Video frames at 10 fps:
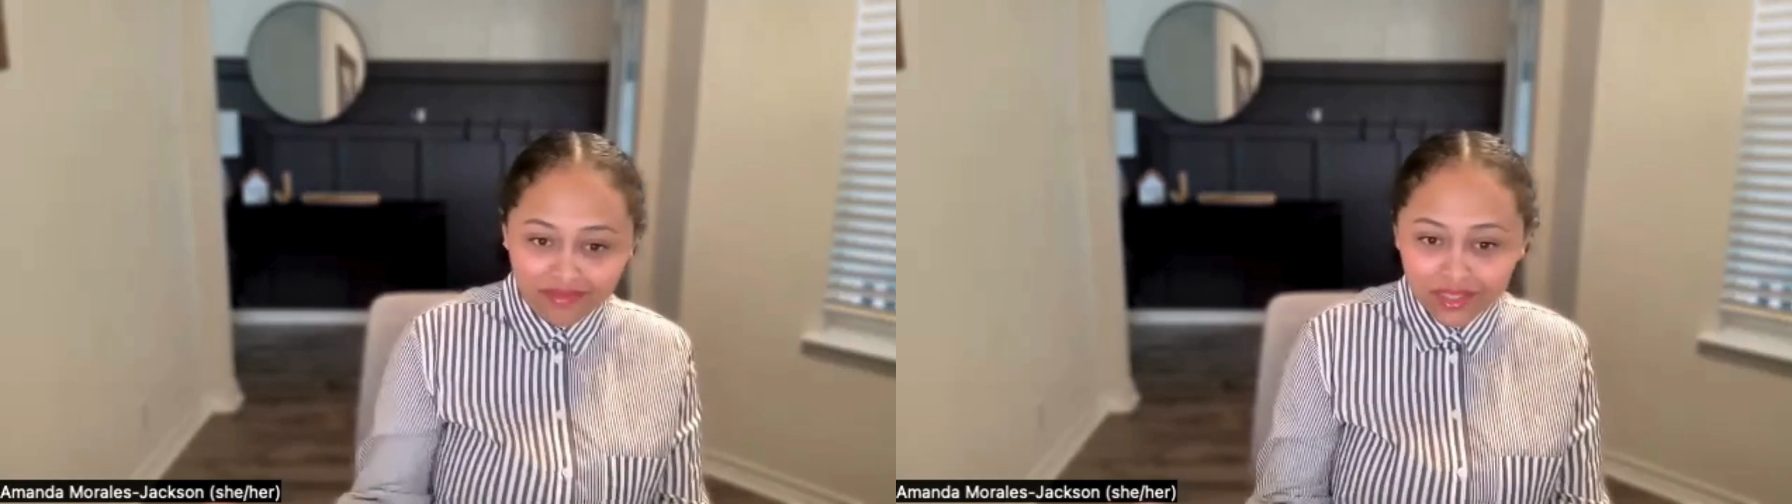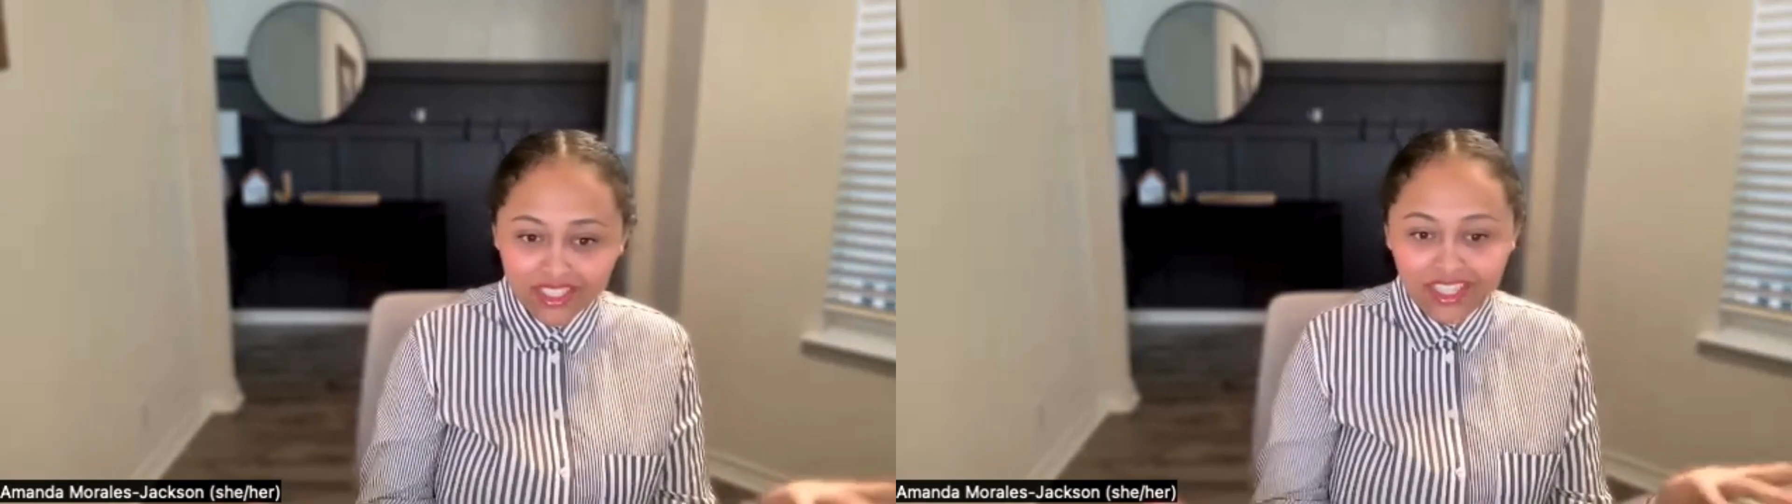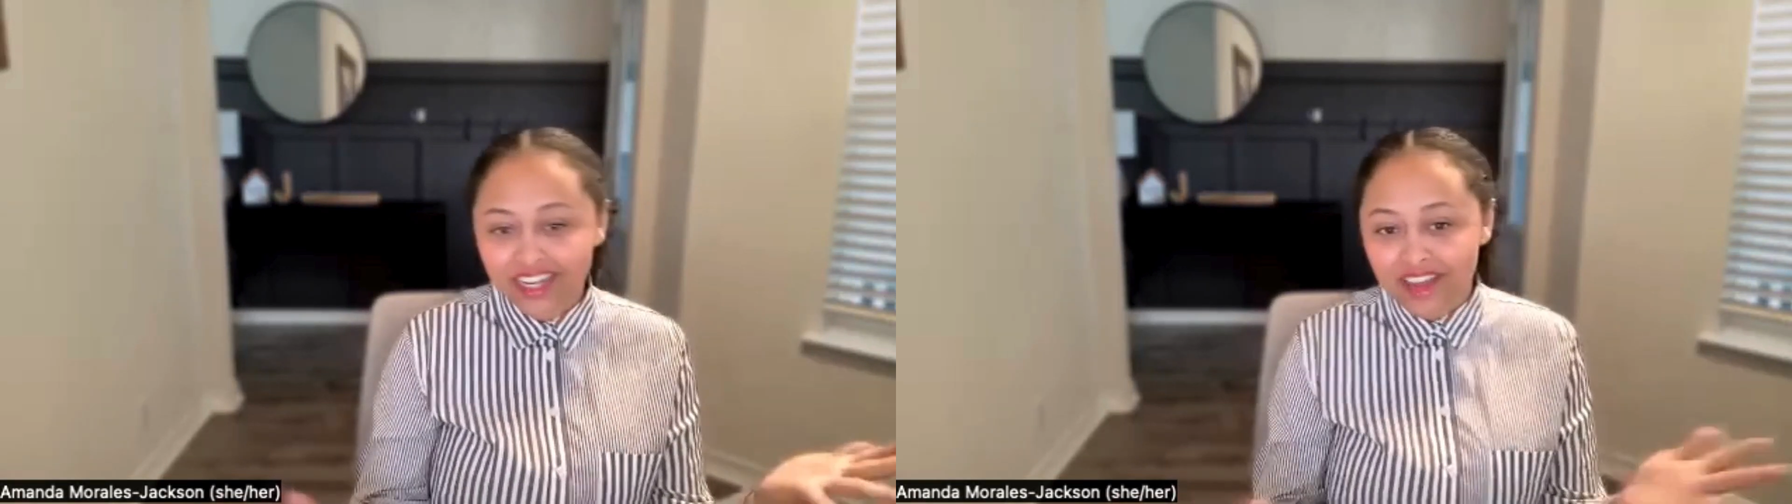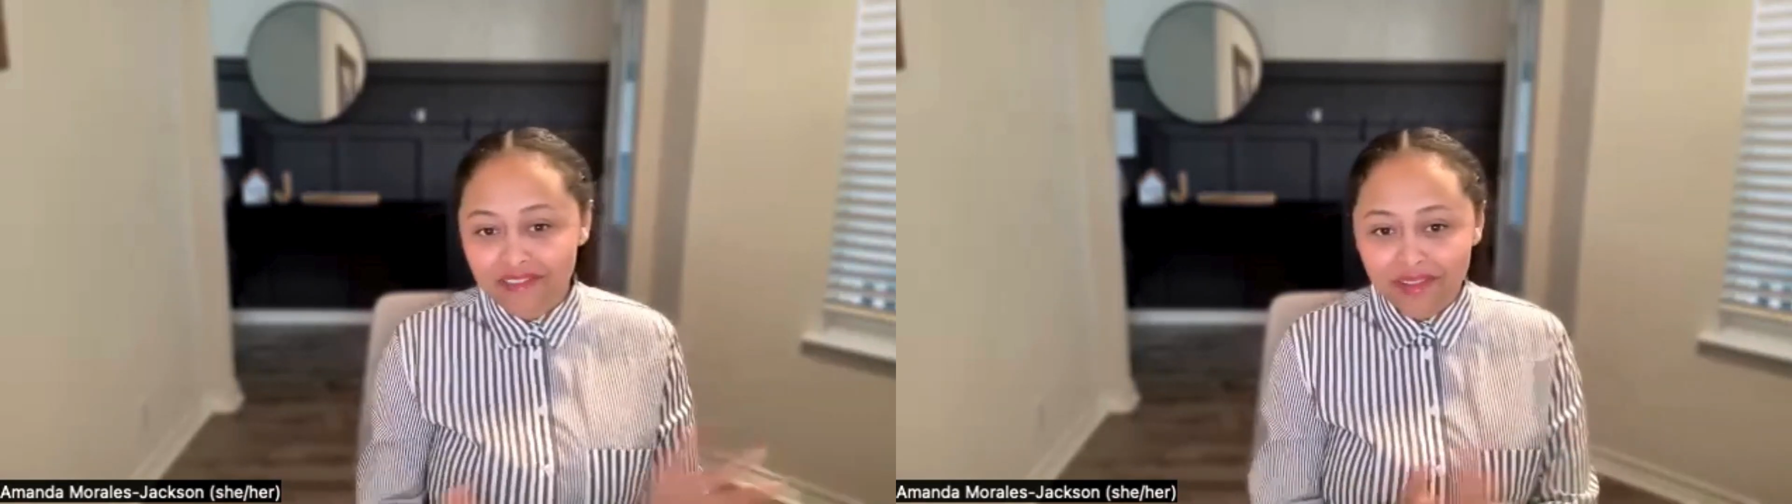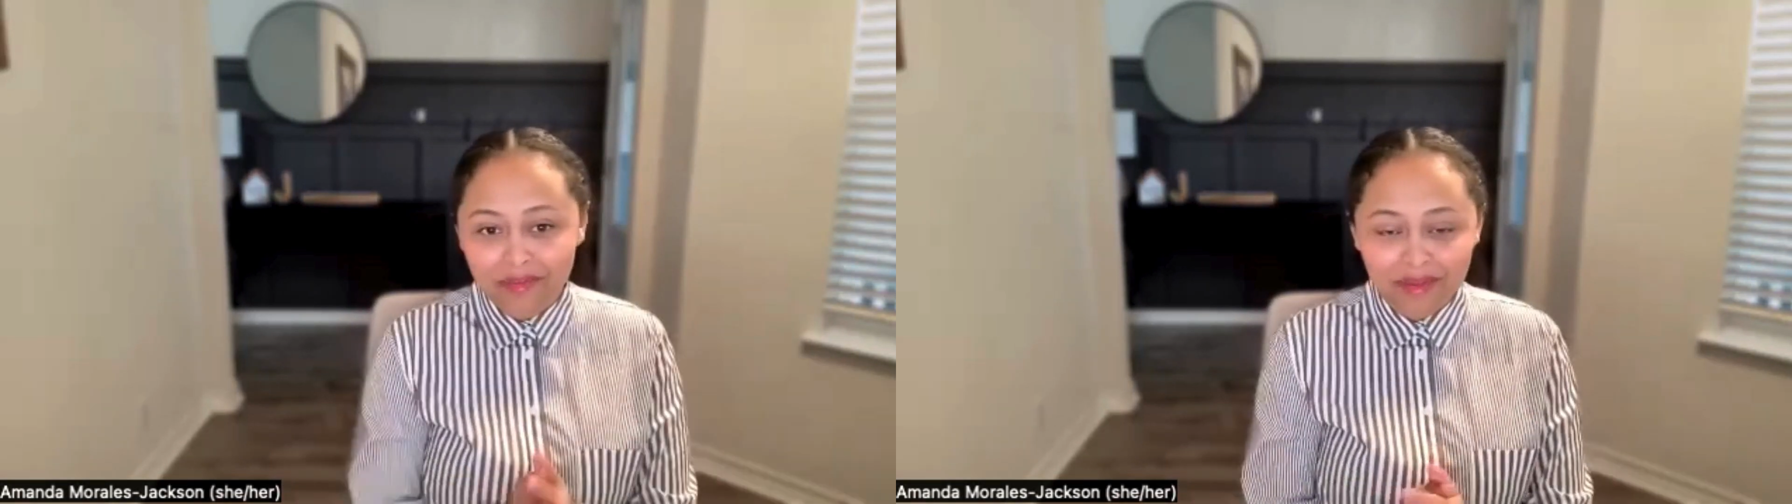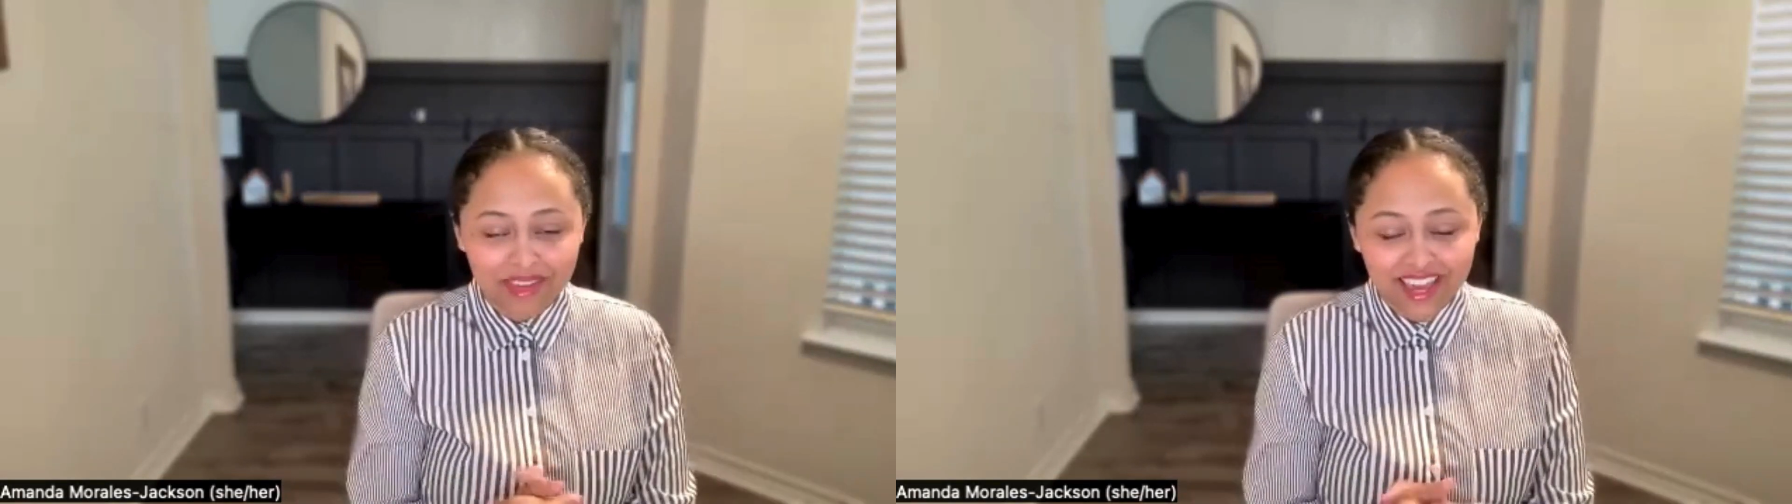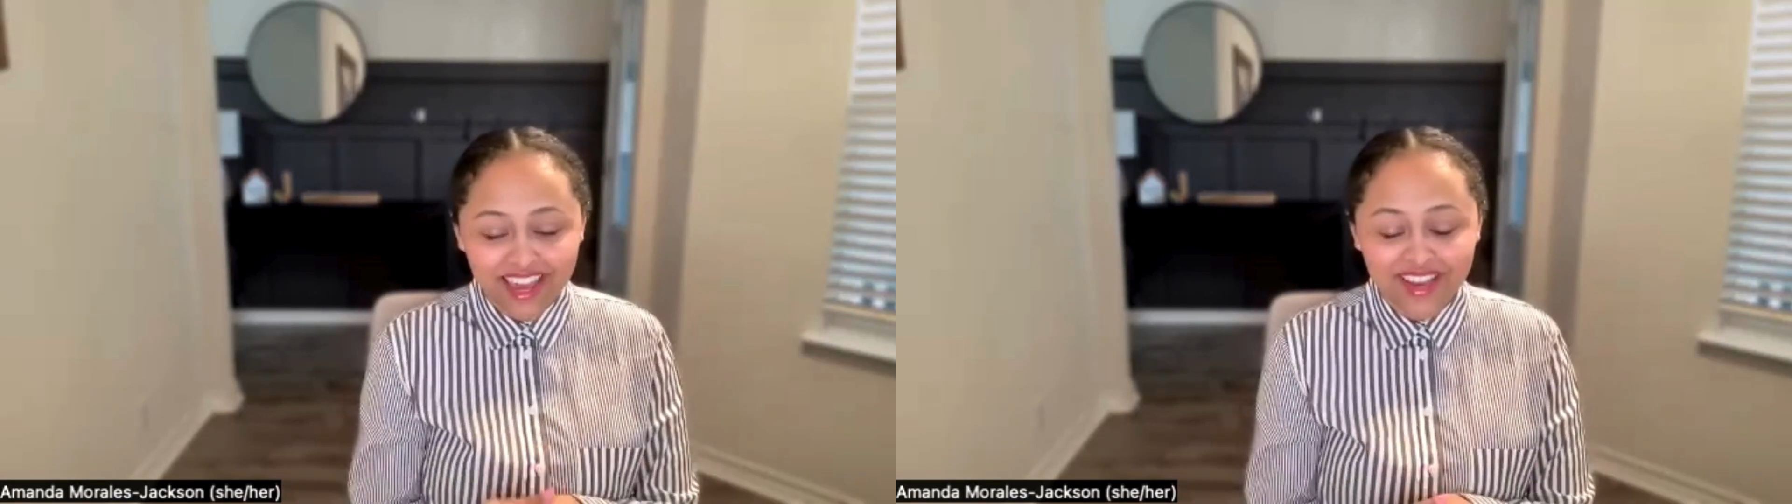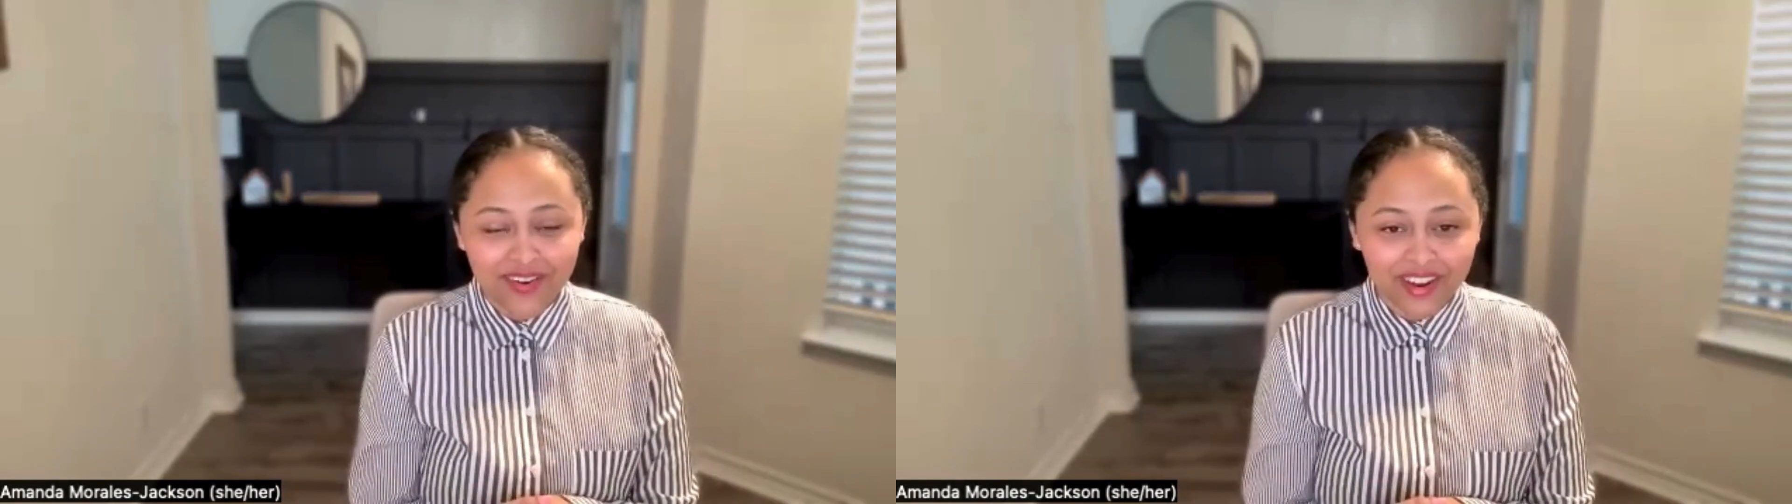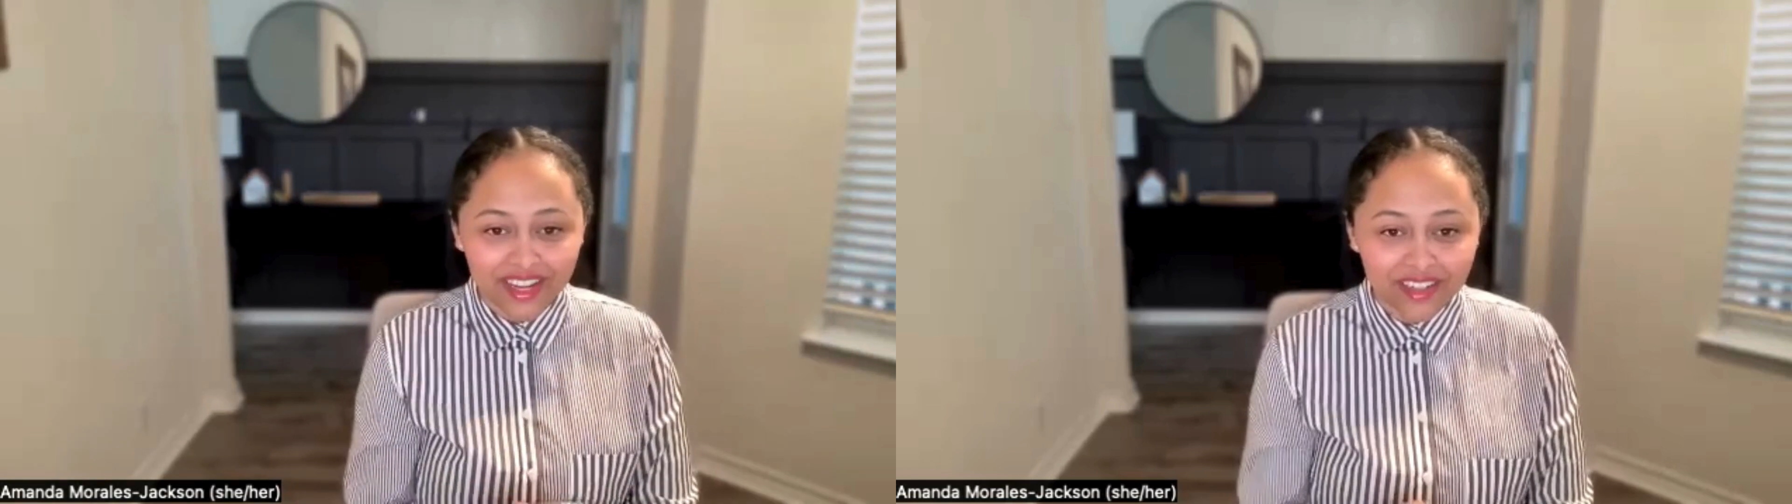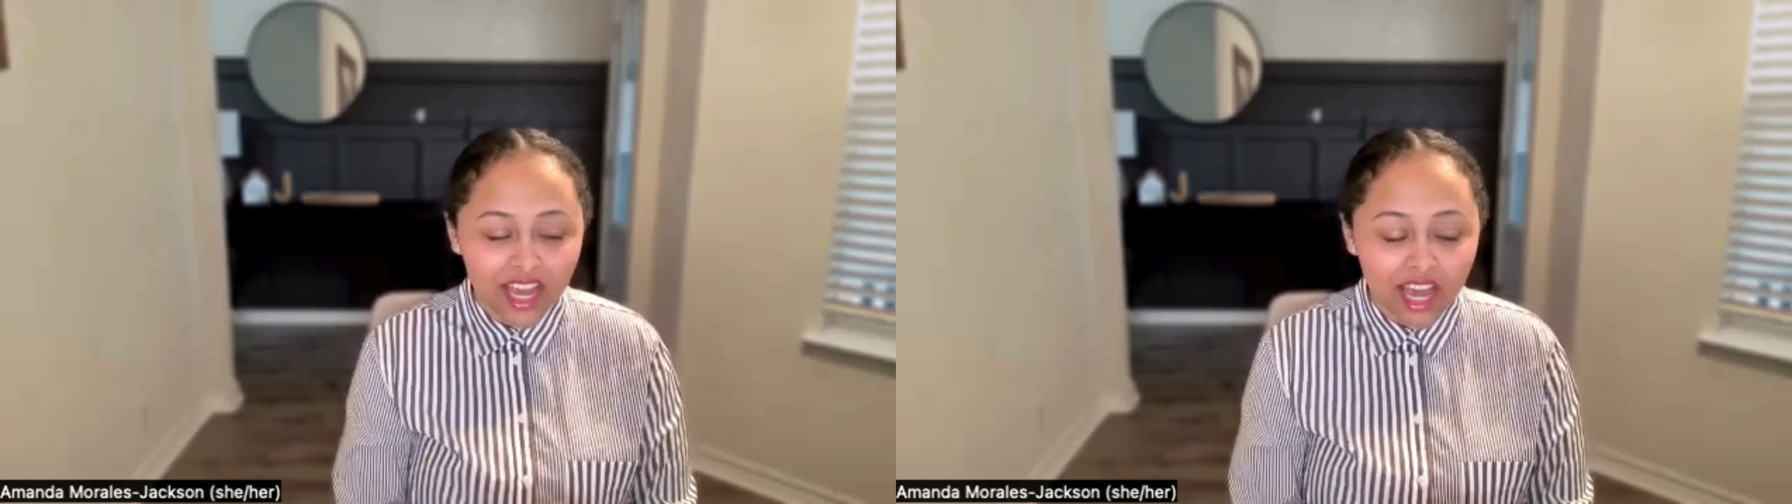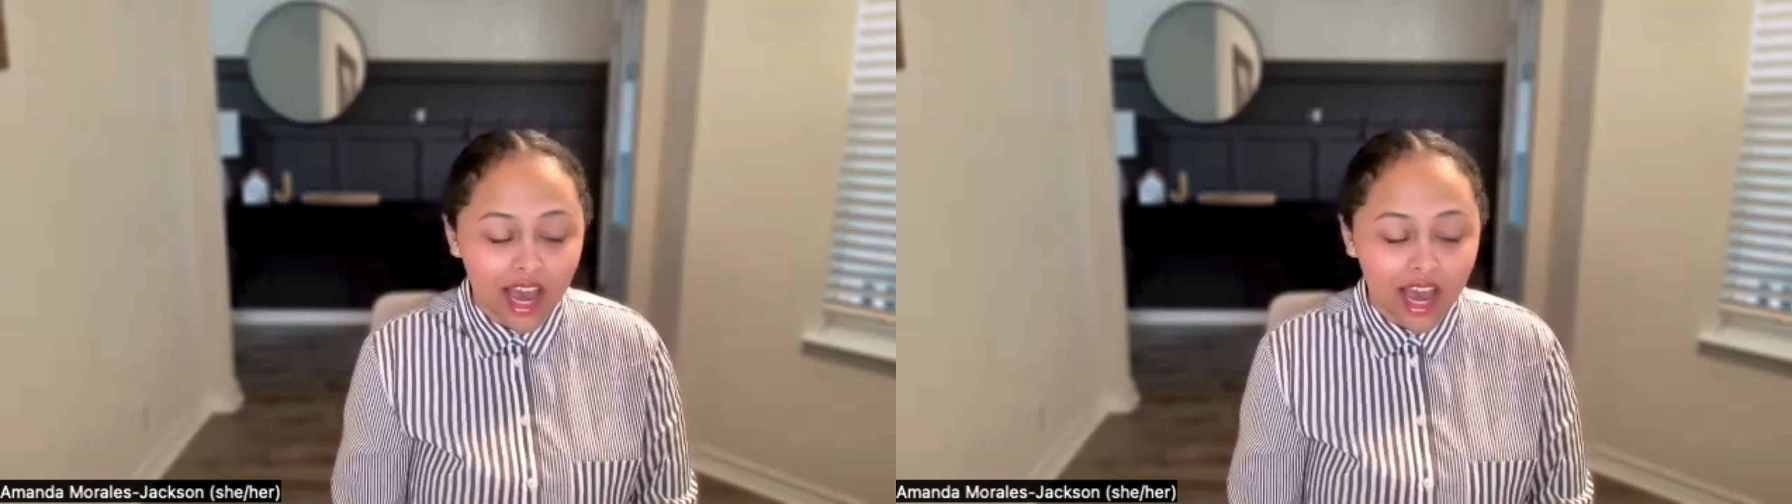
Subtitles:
We decided to have another baby. Yay, great.